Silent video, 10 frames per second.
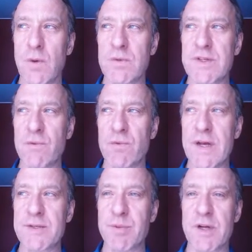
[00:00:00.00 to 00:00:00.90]
I won't say
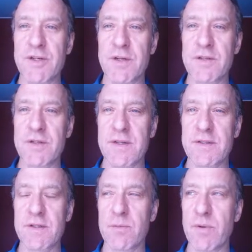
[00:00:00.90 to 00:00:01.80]
race prejudice, because
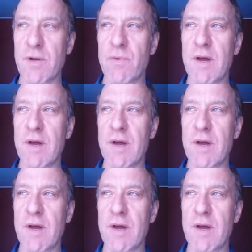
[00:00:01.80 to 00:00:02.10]
that's still pretty